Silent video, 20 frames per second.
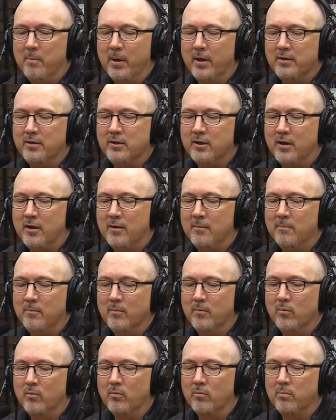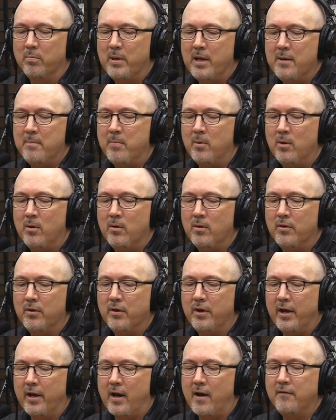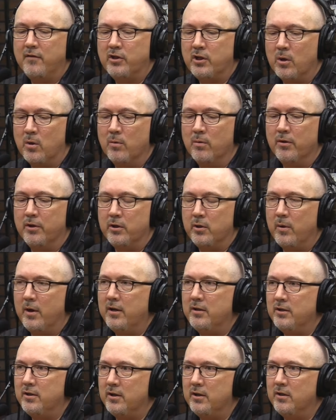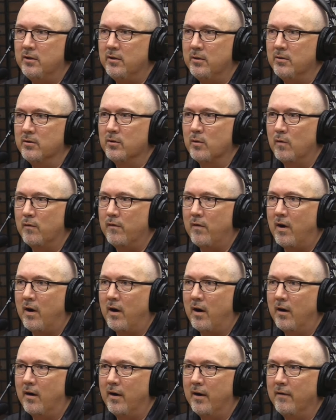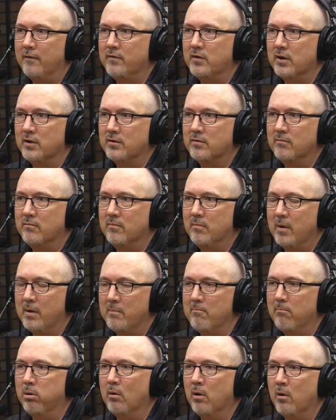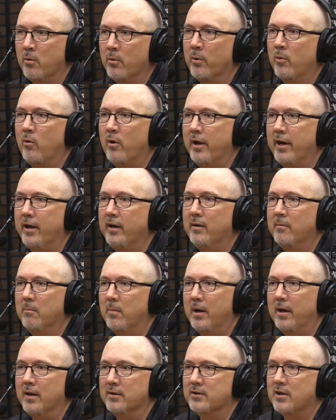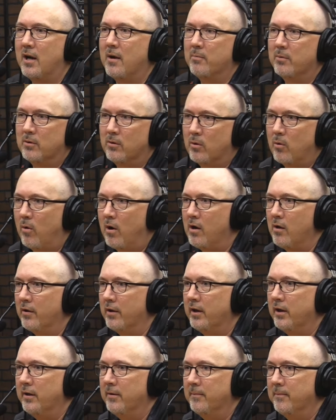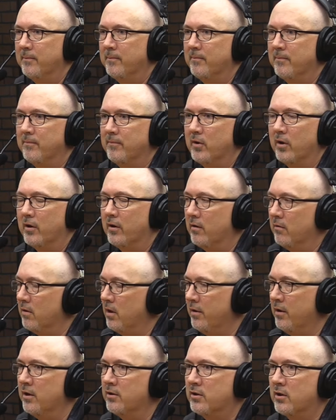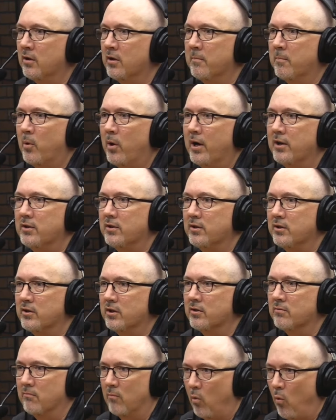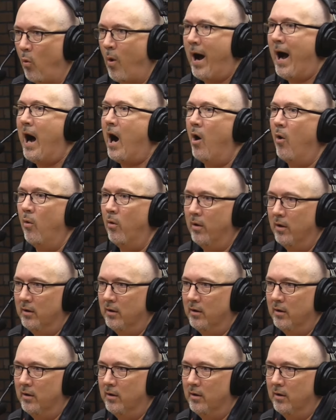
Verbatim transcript: But um, people that I've shown the UHD to so far have just been blown away by its optical quality. Yeah. Their initial impression is just wow.